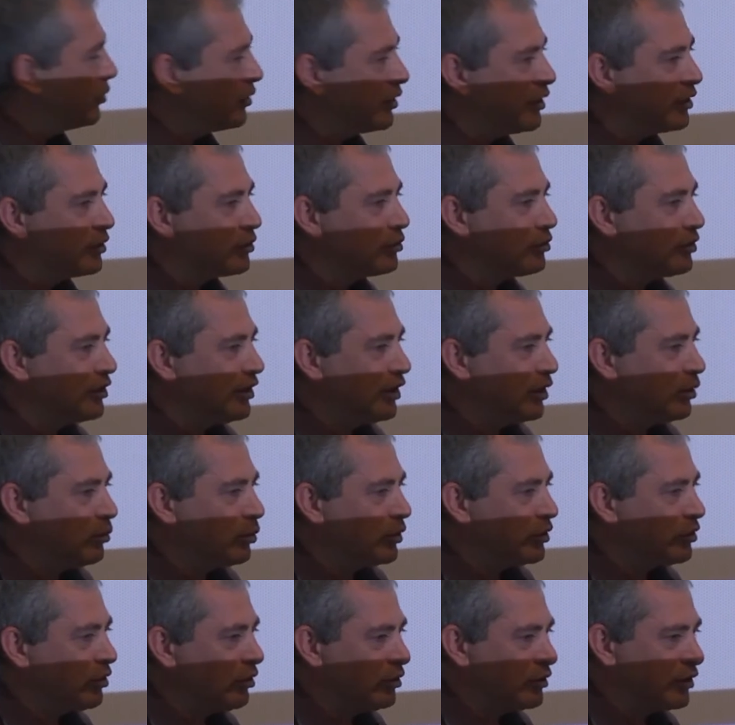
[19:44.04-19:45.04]
need to deal
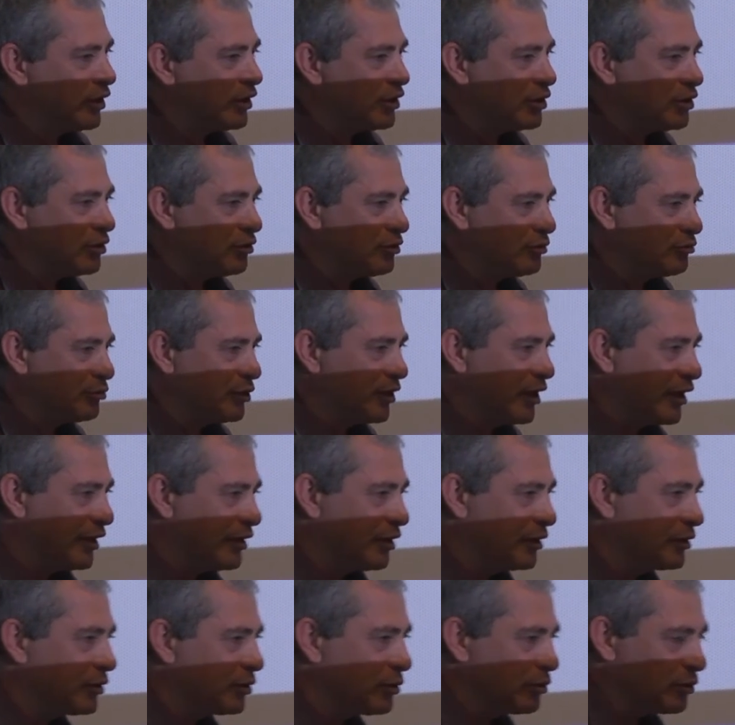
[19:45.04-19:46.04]
with all the issues
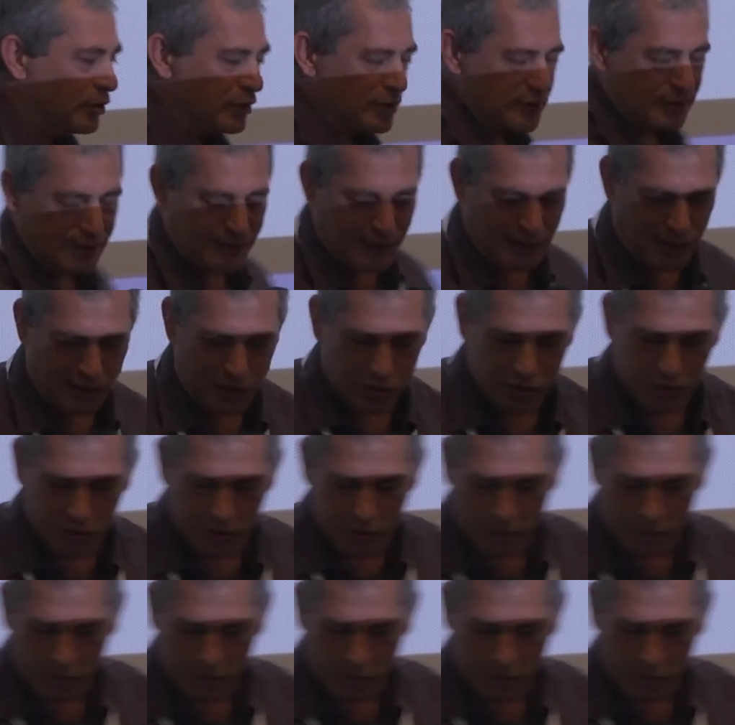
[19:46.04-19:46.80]
related to installation